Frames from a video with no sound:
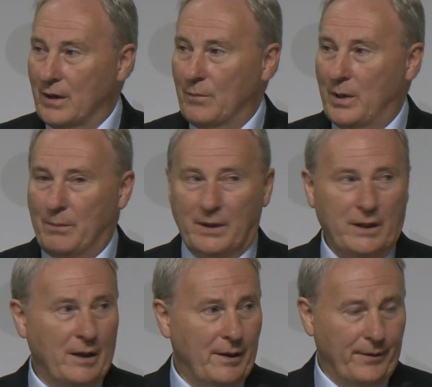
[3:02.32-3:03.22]
of public
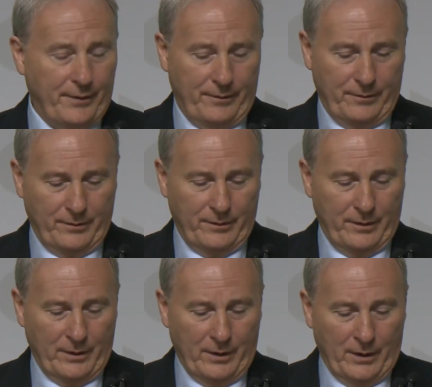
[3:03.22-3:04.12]
health.
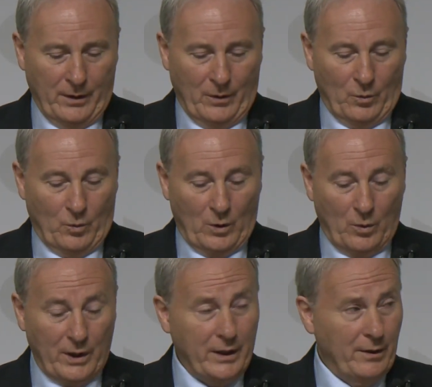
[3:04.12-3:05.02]
We're
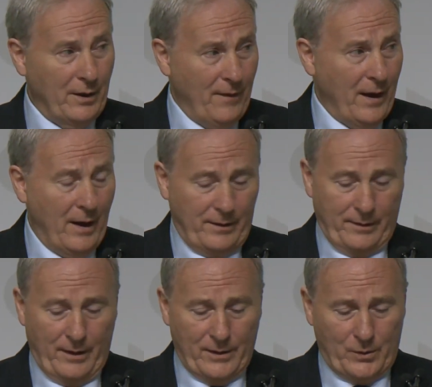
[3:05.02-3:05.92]
working on
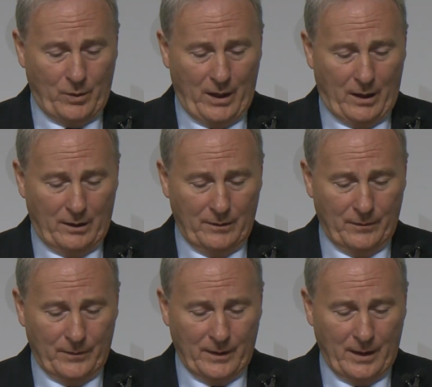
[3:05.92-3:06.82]
that as well.
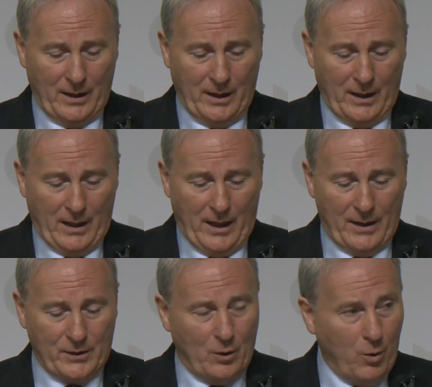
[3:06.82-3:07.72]

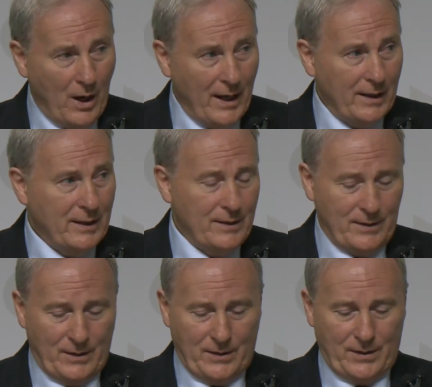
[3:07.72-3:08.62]
As quiet as
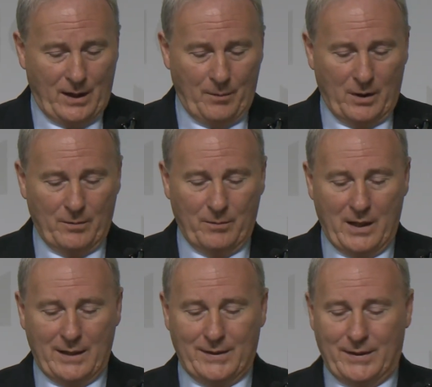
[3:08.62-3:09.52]
the summer
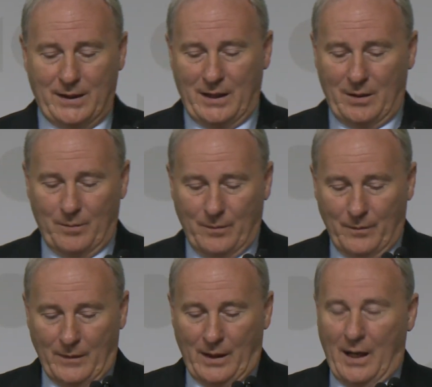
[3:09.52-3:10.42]
may seem,
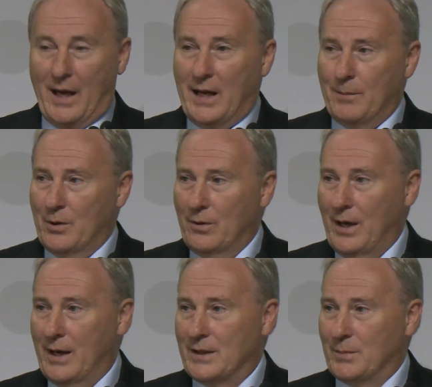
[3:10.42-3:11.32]
AMO
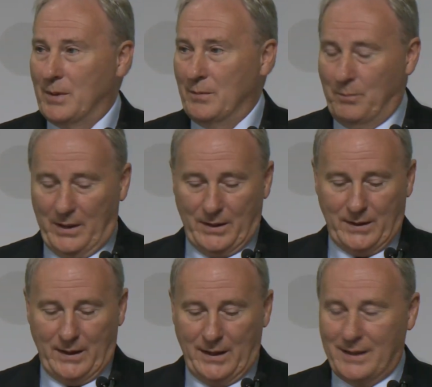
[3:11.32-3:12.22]
has been
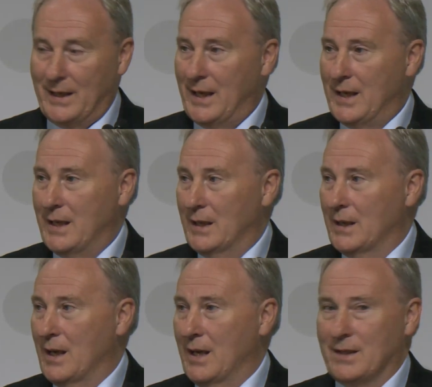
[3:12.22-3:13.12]
busy day
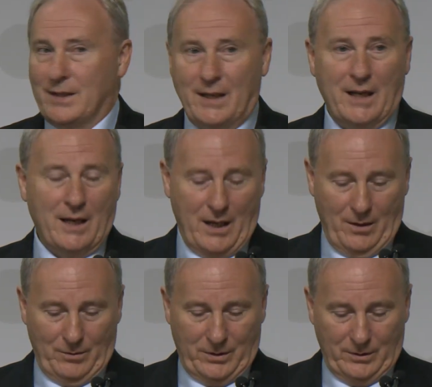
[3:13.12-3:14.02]
in and day
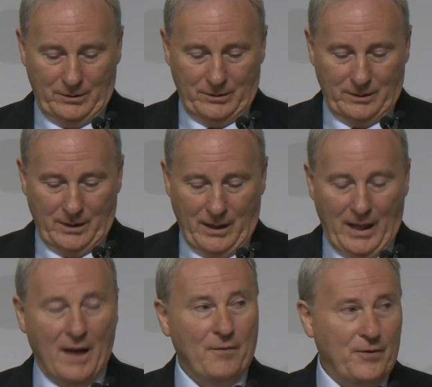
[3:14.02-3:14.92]
out,
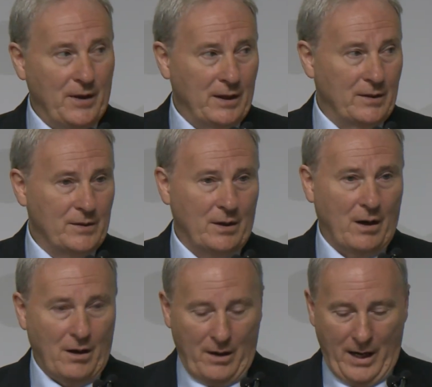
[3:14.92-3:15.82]
and things
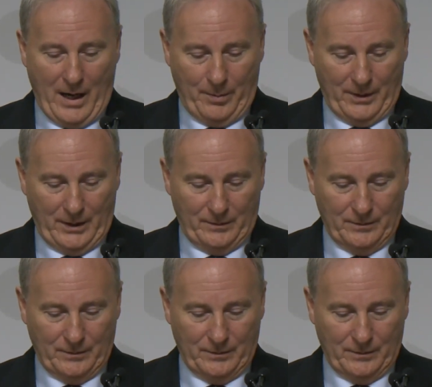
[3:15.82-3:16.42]
are happening.